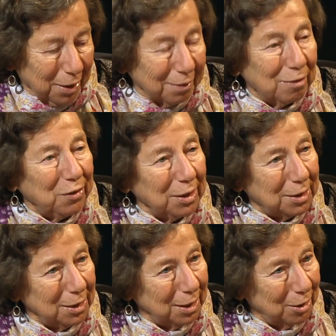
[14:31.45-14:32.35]
living
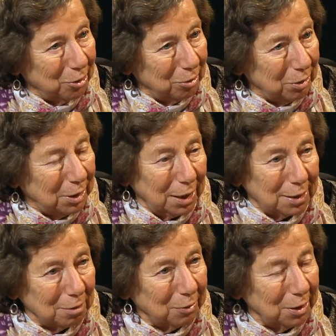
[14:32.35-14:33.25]
together
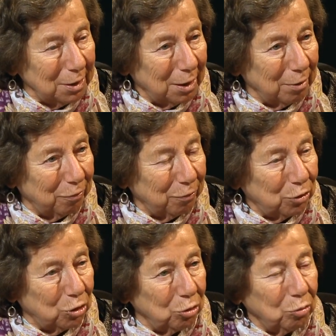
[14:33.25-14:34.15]
decently enough
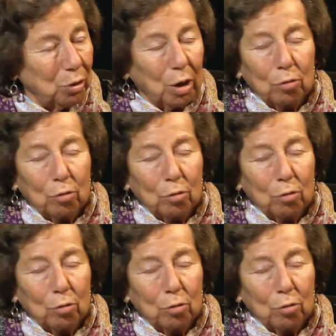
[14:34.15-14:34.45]
to